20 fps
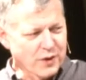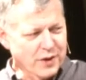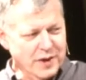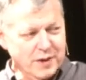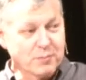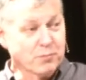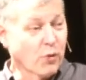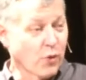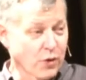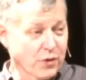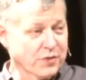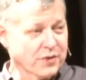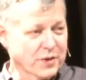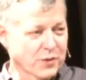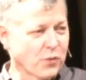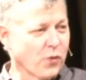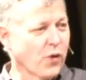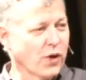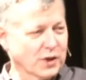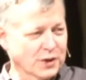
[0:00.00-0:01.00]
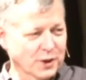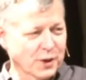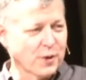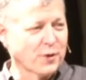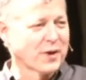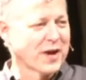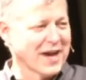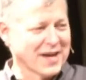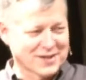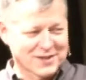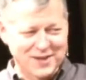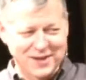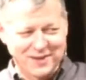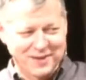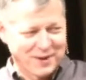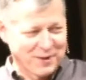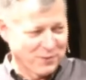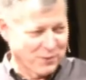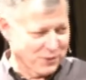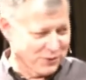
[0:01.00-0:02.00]
in more than one location.
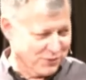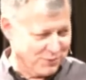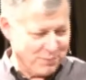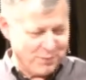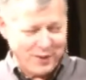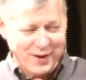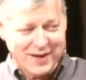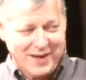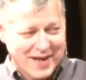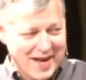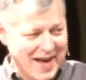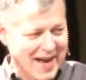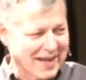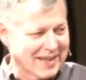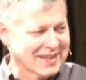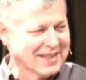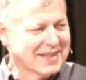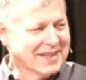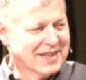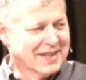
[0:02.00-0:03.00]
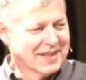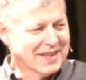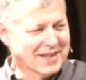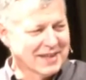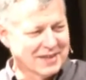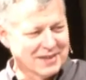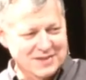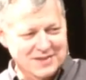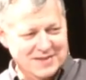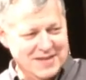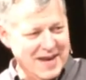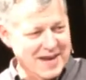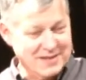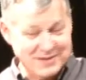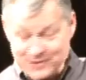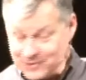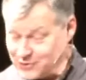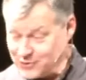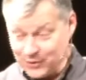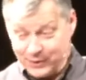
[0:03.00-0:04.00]
They were spread out in these
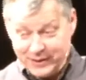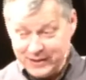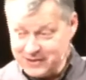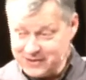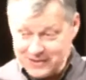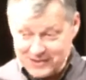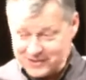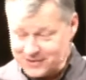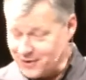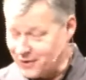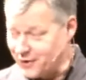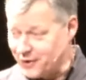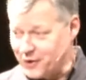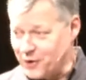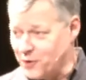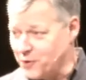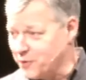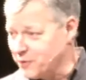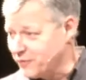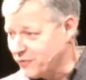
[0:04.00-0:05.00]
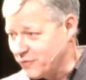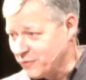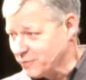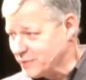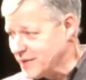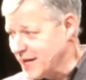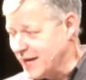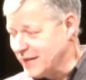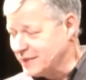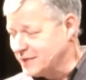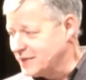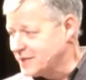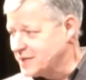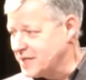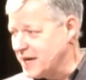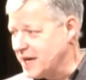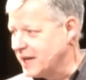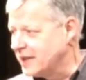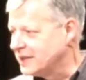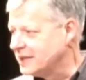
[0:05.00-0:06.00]
towns. And so he just started going from town to
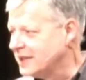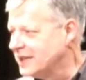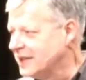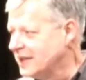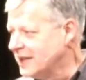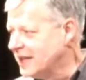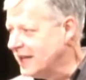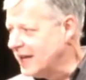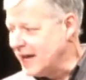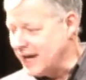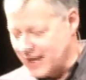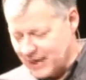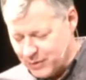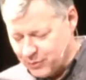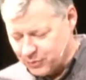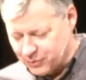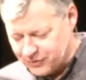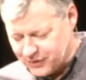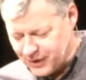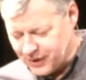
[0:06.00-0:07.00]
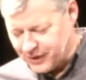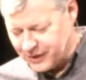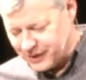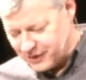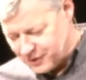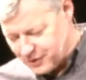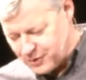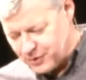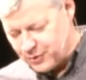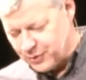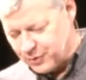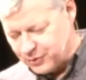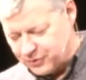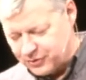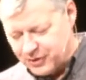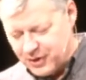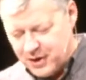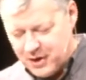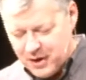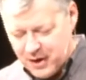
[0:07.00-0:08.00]
town and he was telling the
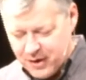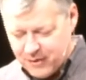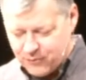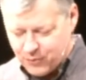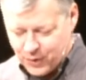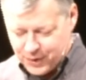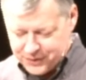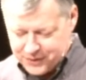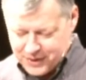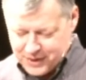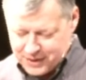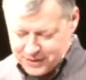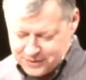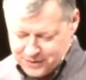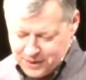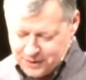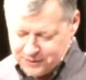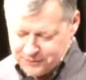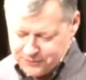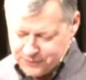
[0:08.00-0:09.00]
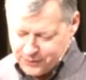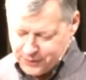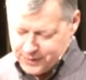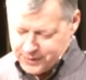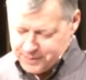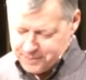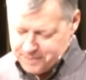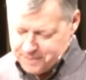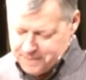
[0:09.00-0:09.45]
news of what they had done for him.